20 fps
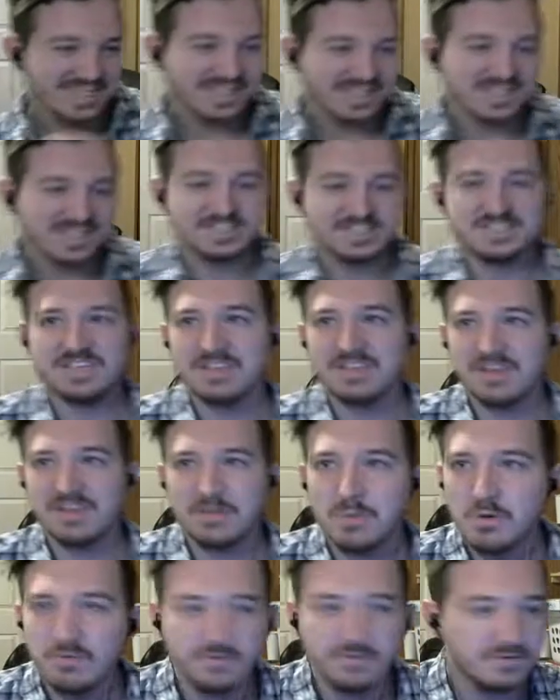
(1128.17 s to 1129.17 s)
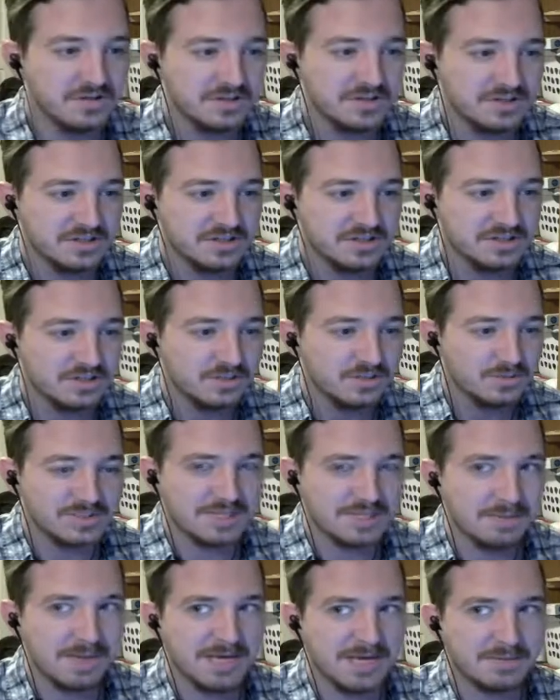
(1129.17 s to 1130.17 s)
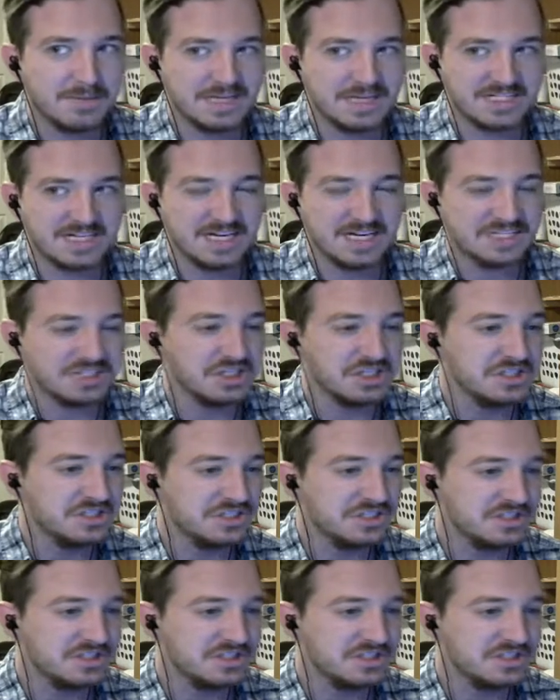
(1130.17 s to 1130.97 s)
Did something move? Was that my imagination?